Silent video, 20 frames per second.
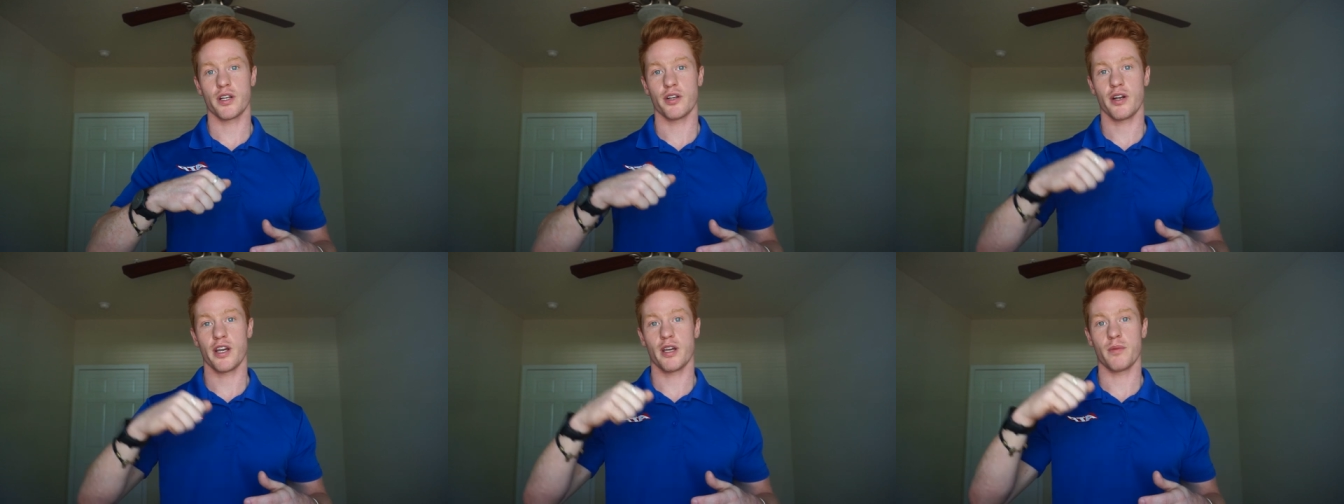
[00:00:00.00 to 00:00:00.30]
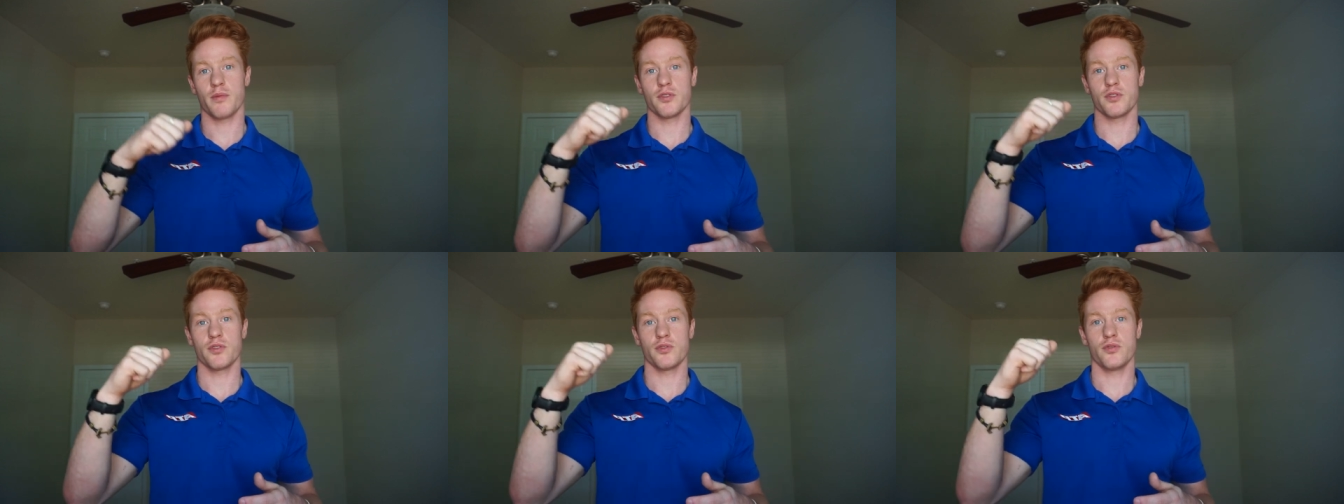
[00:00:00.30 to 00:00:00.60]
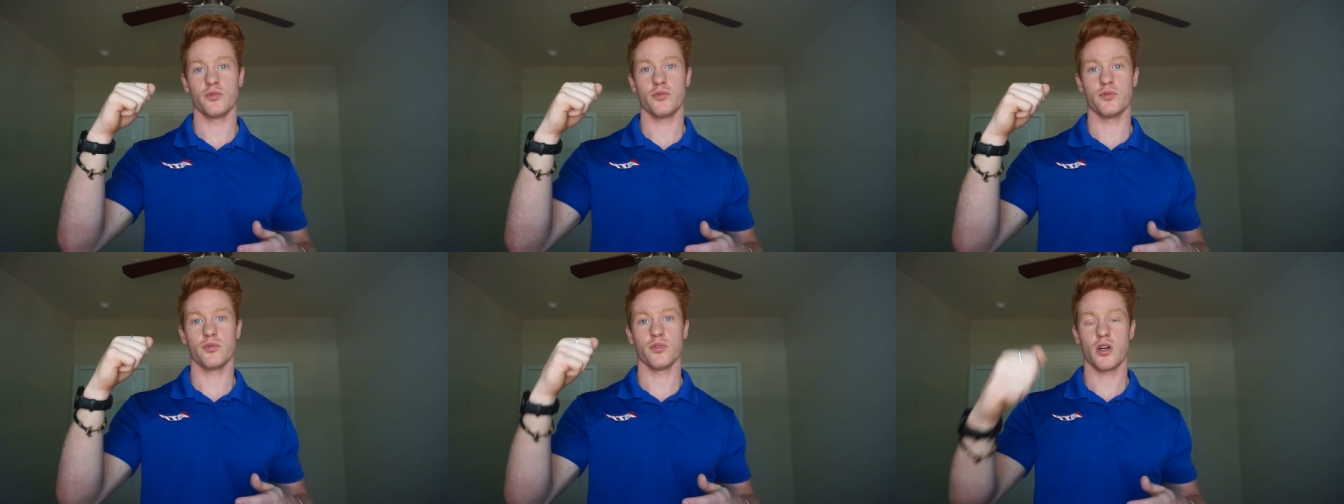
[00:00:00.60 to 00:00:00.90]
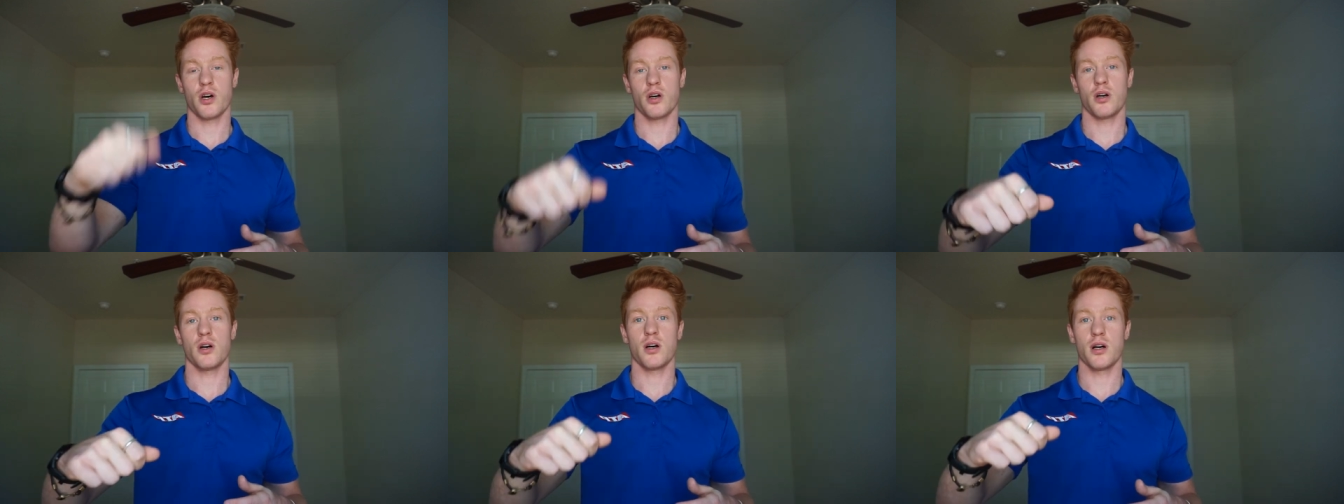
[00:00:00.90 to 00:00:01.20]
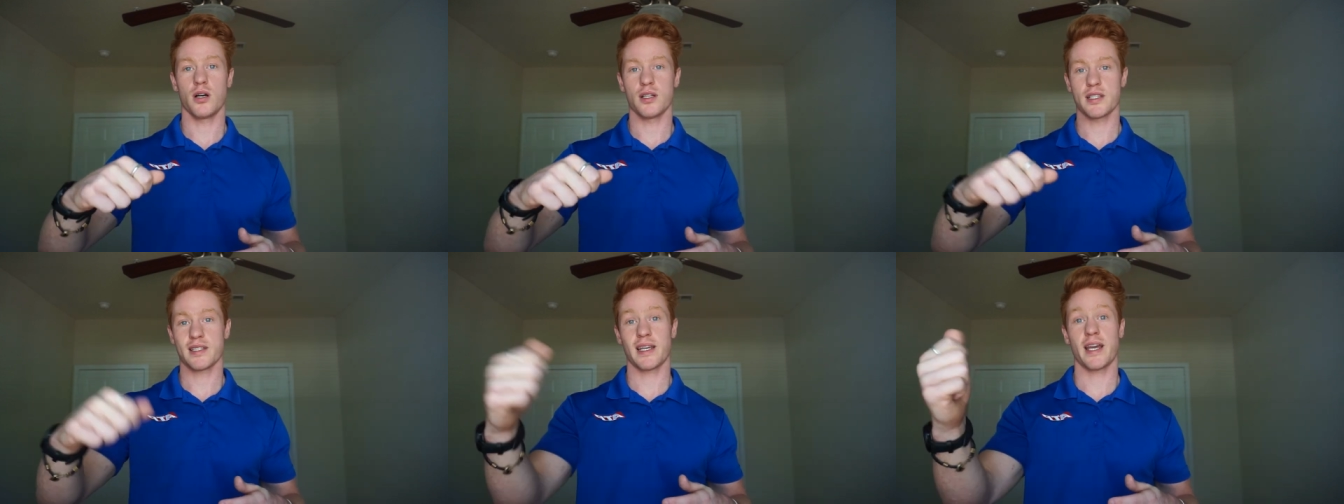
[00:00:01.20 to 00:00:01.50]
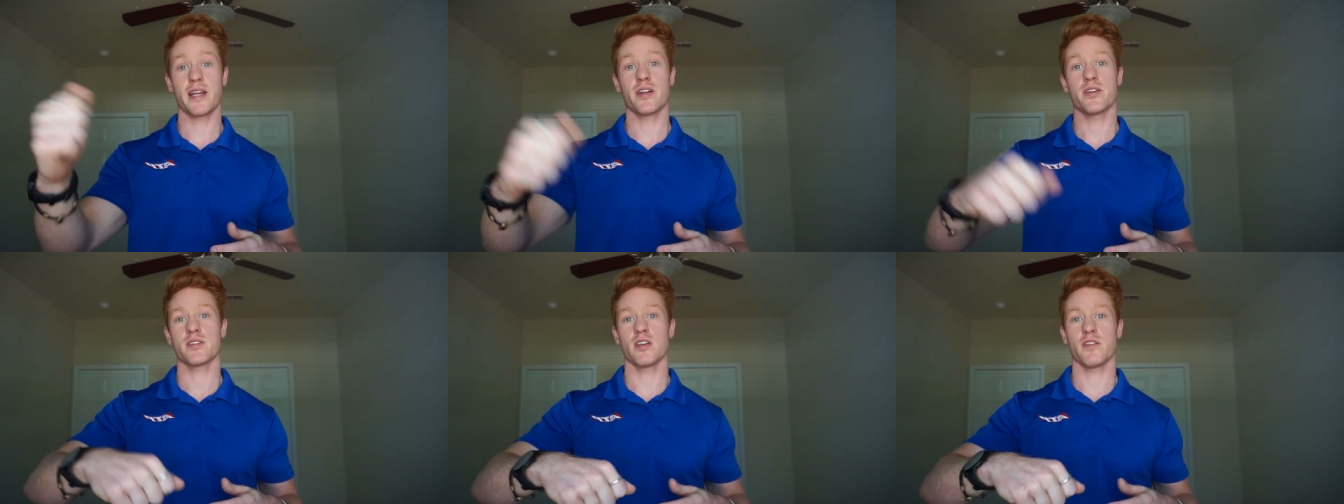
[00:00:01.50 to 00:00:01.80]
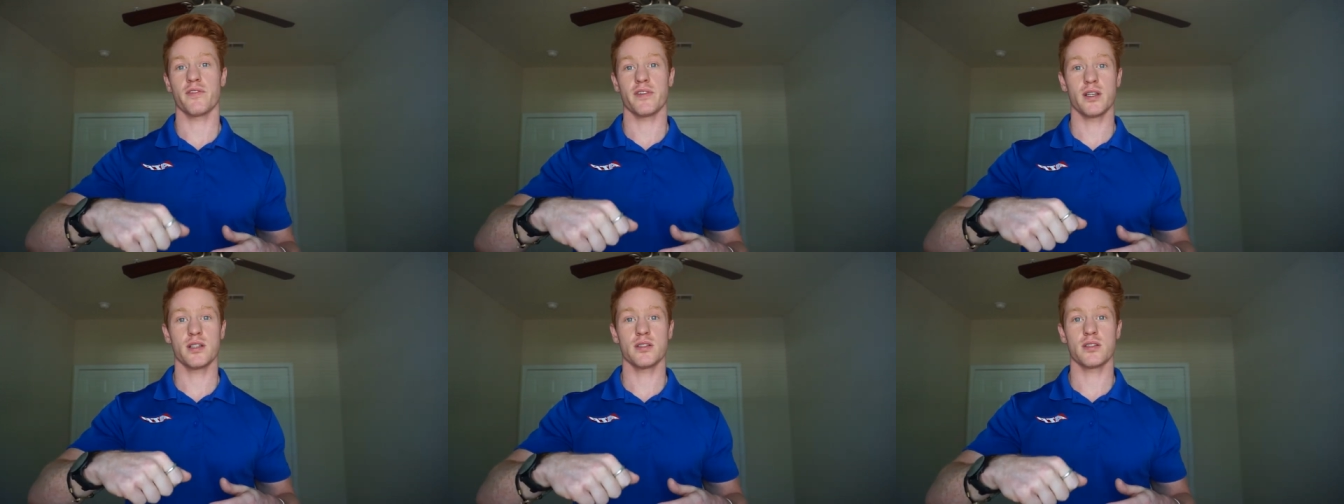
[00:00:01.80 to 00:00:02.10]
and you're able to uh, scan
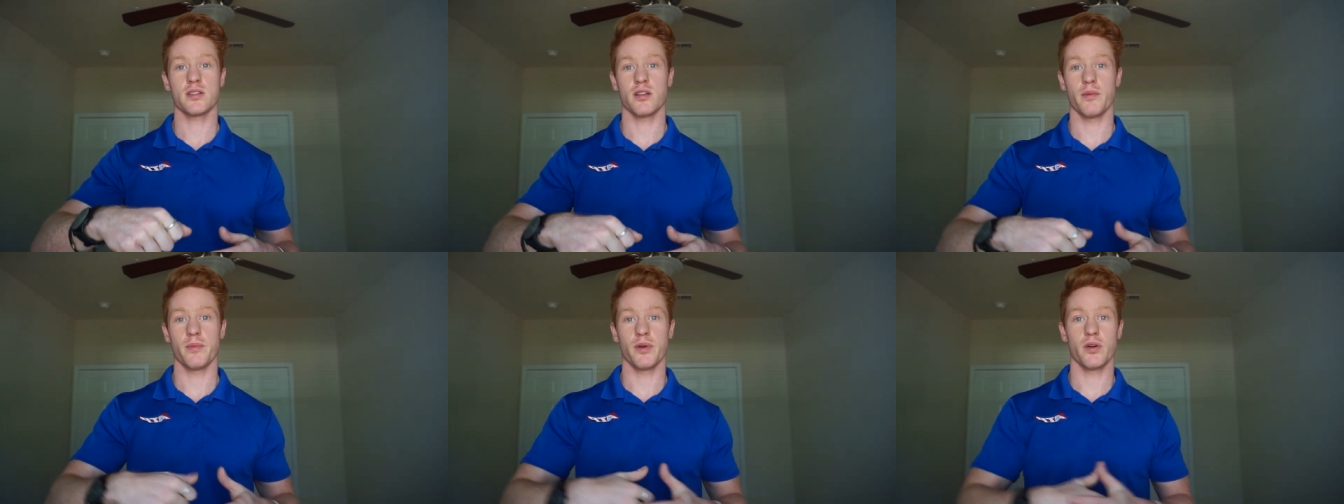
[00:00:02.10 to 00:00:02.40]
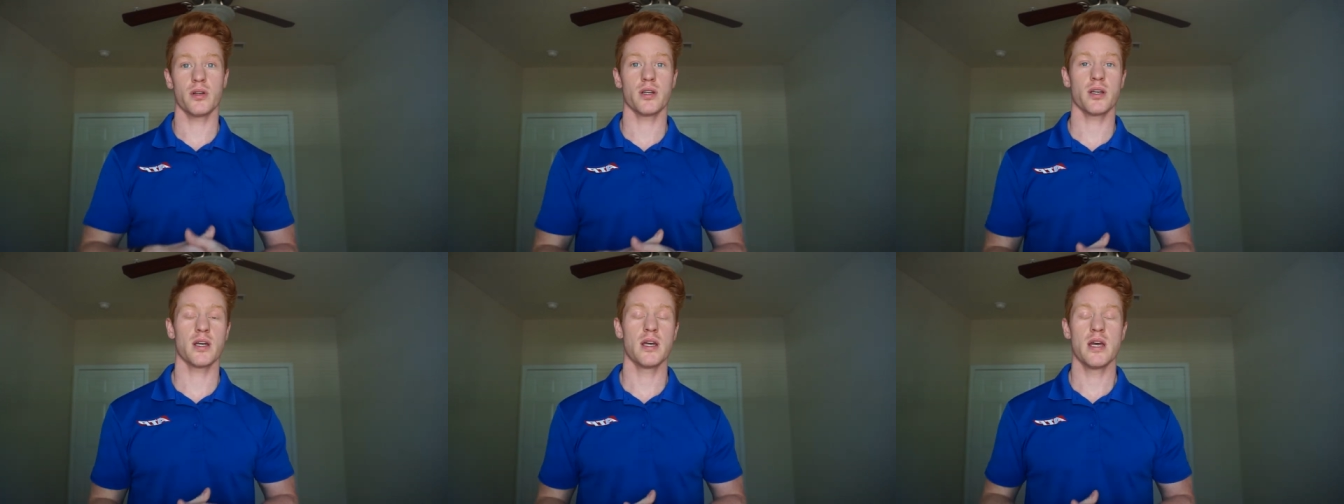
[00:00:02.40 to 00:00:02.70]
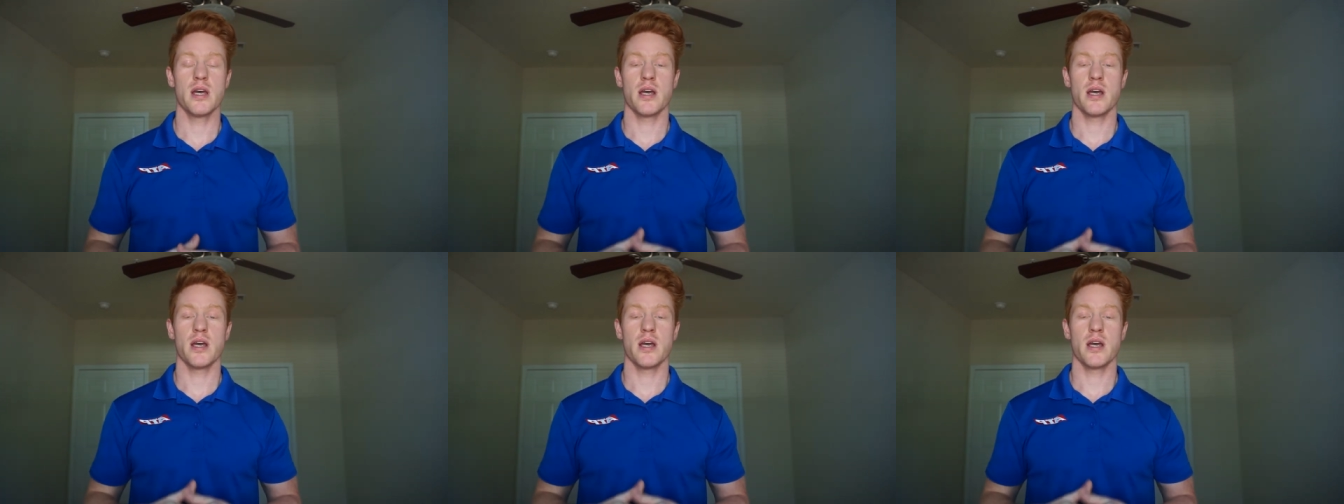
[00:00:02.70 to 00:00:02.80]
yourself into the building.